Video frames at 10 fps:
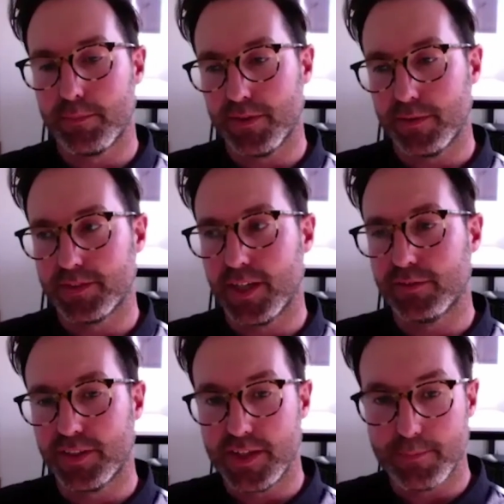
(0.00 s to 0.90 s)
themselves
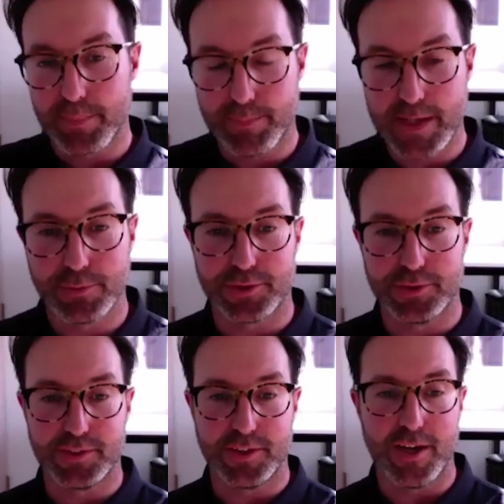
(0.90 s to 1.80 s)
in their people's
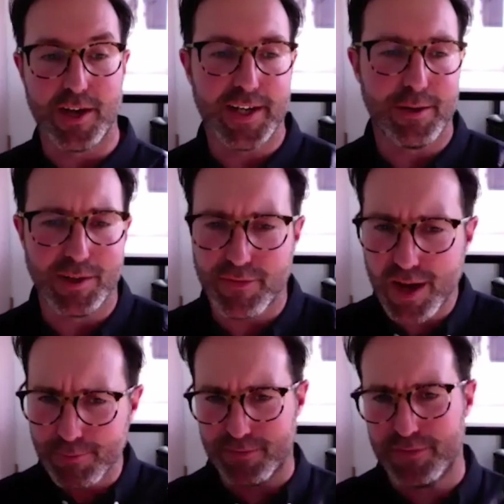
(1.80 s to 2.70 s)
shoes to go, okay, well, if I
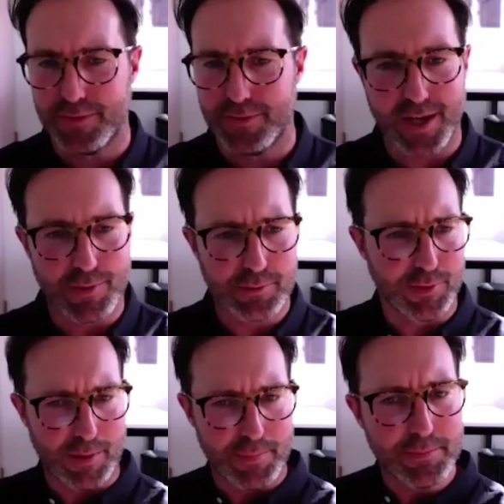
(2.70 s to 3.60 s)
want to feel that, I wonder
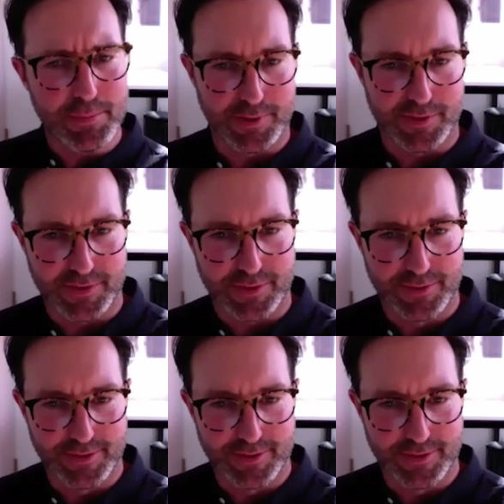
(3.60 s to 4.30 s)
what my people want to feel.